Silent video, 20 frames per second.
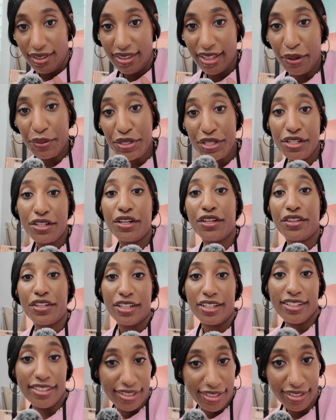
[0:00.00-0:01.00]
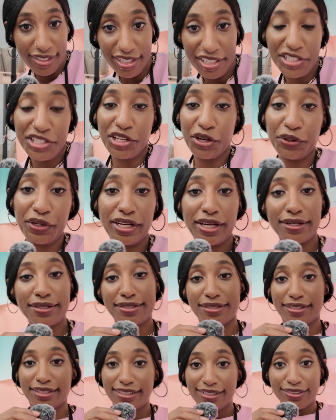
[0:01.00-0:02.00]
That was another Zodiac
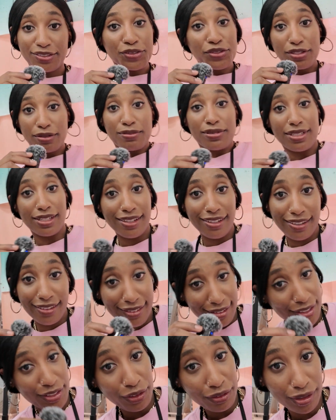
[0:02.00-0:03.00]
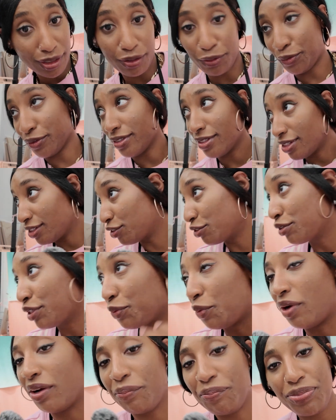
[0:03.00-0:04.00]
zine. You see what I'm saying? The Zodiac ones, they do
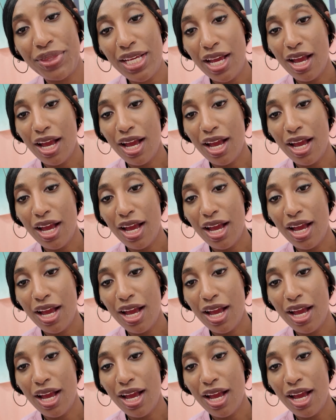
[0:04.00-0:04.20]
really well.